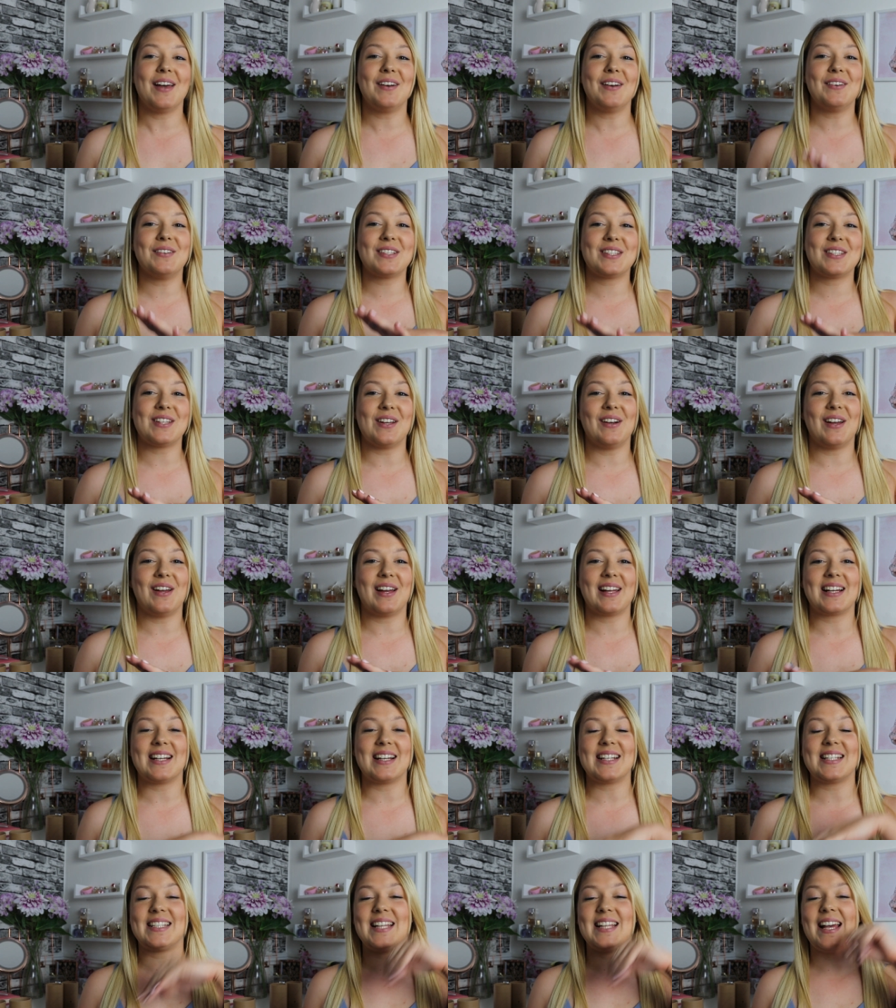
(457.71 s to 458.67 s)
And also,
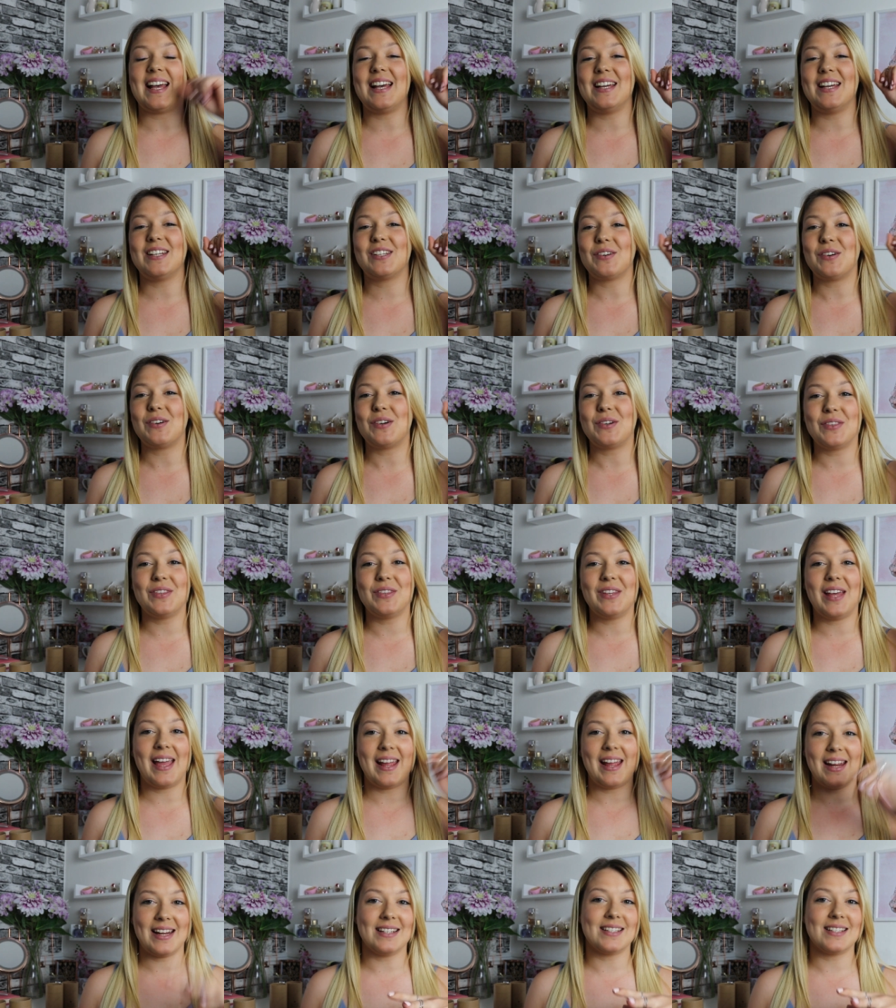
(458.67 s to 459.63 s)
like I said, on on
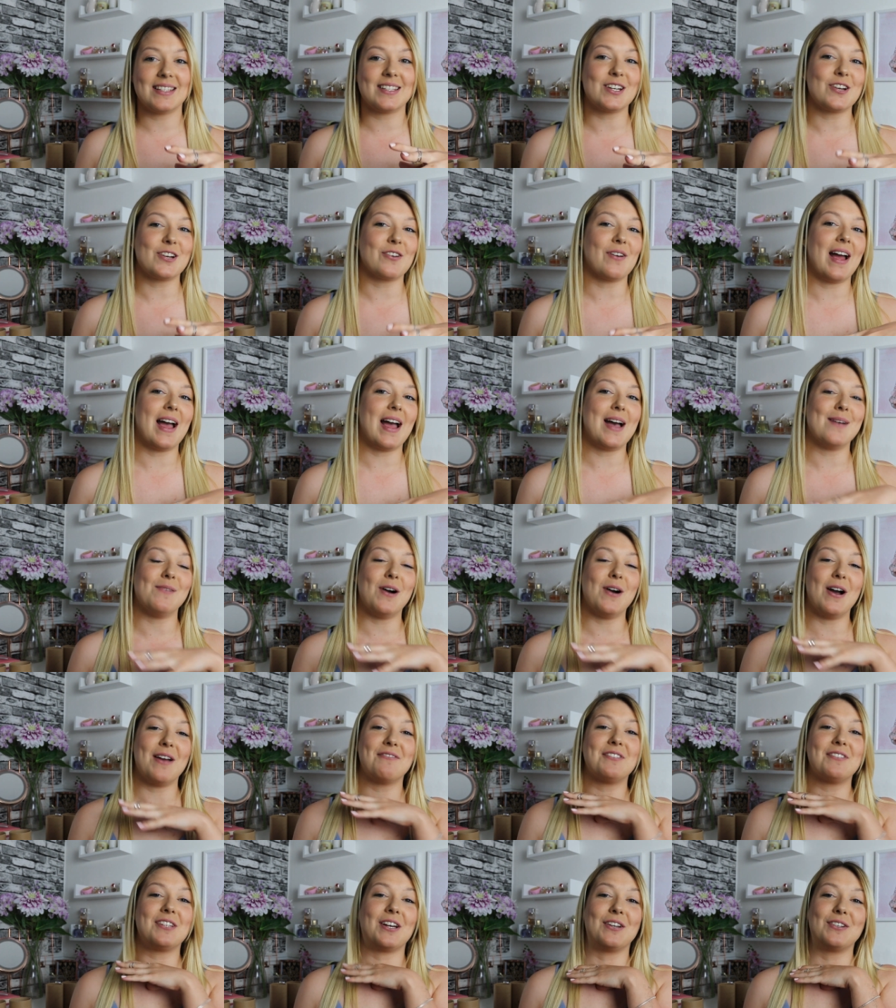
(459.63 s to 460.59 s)
their Instagram.
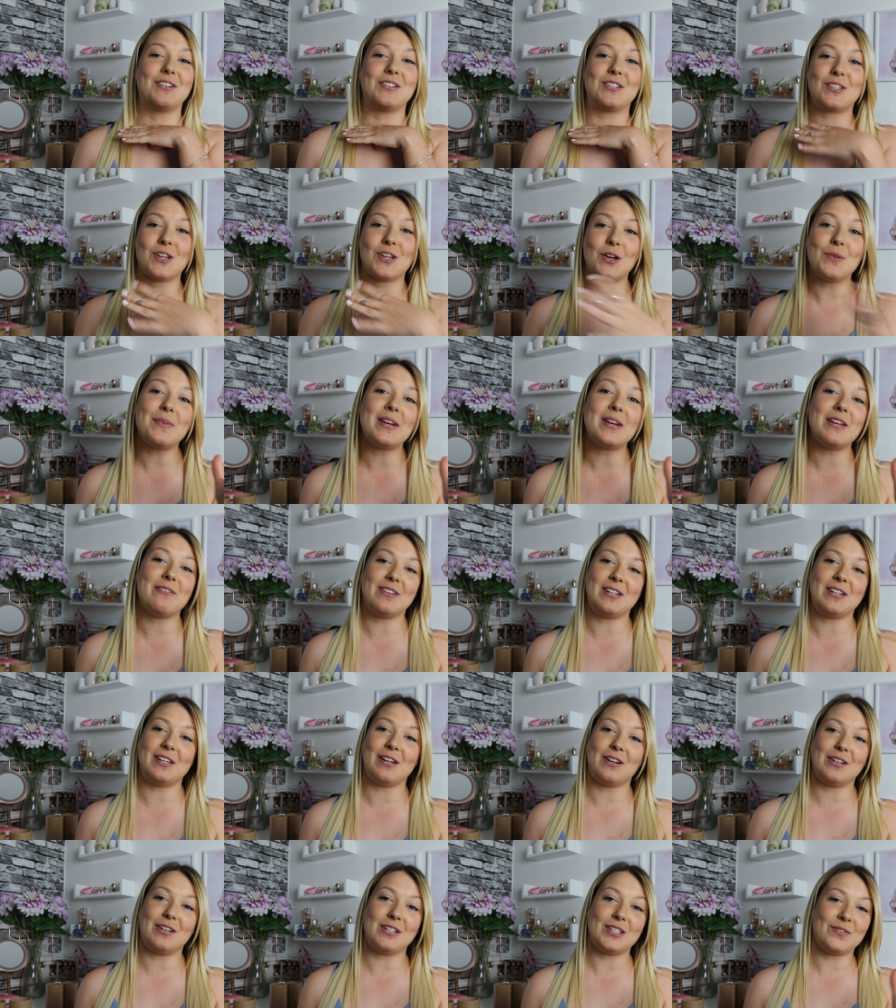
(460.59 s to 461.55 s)
I've done so many
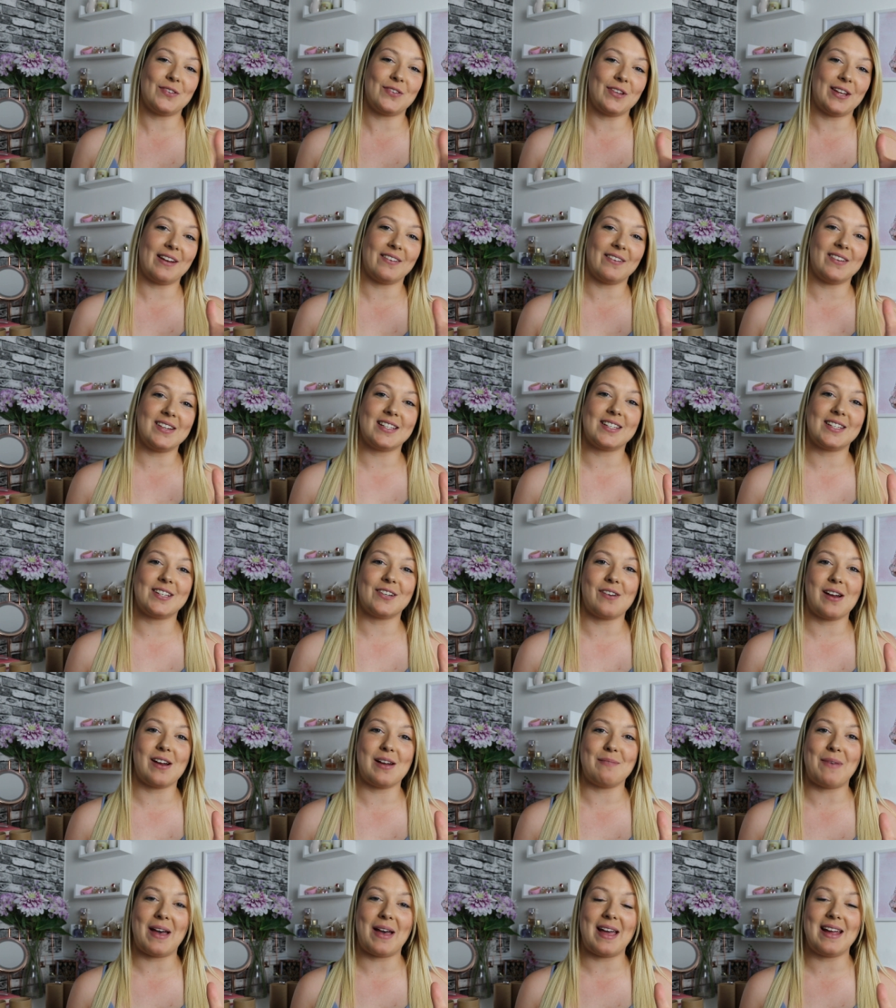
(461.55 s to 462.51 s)
videos for their
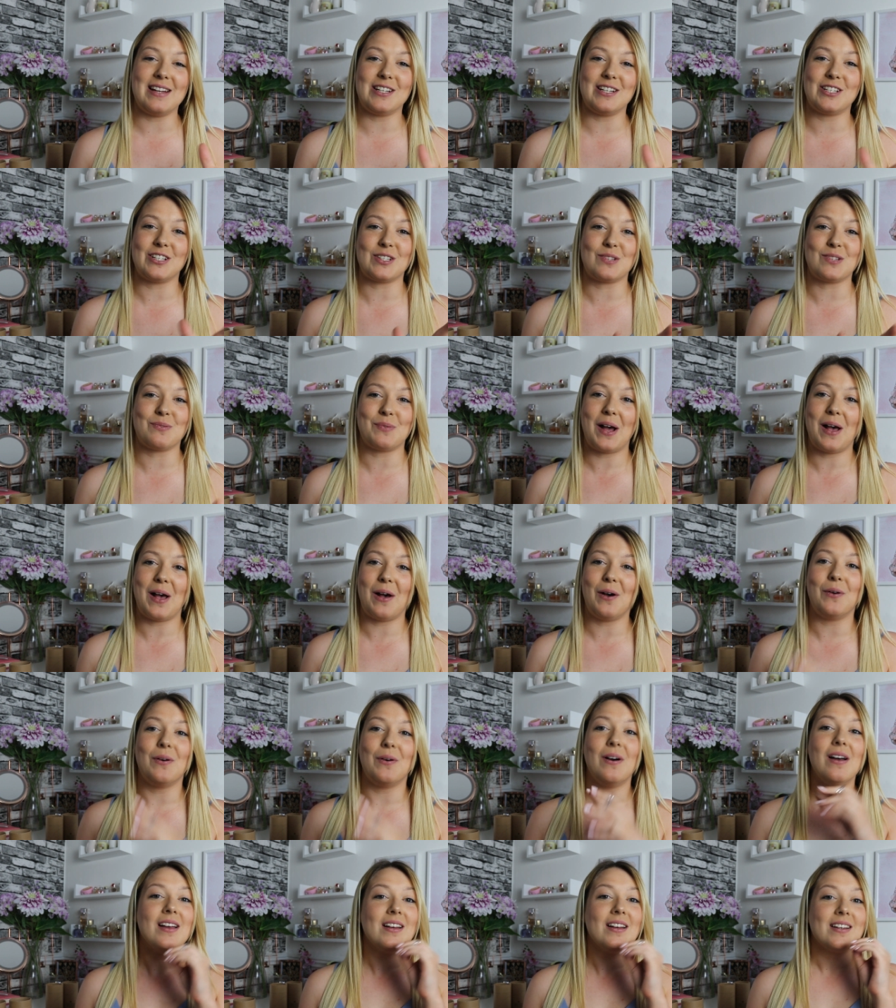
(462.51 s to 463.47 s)
Instagram page as
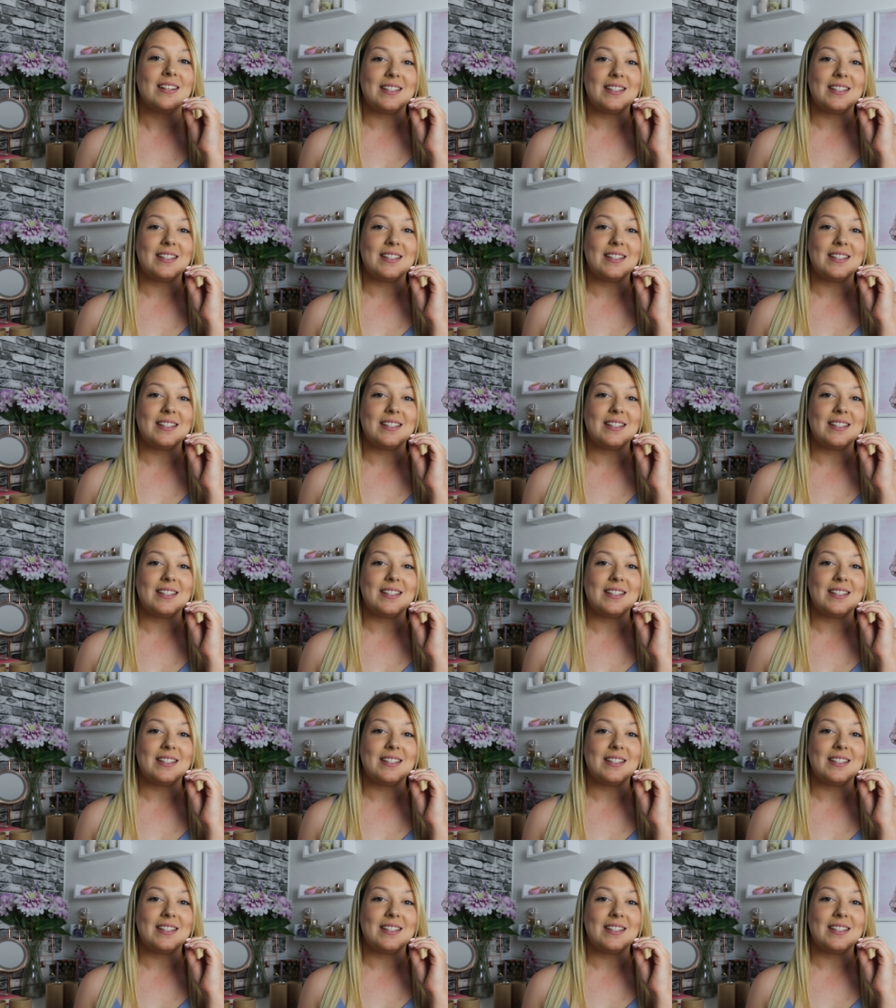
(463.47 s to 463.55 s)
well,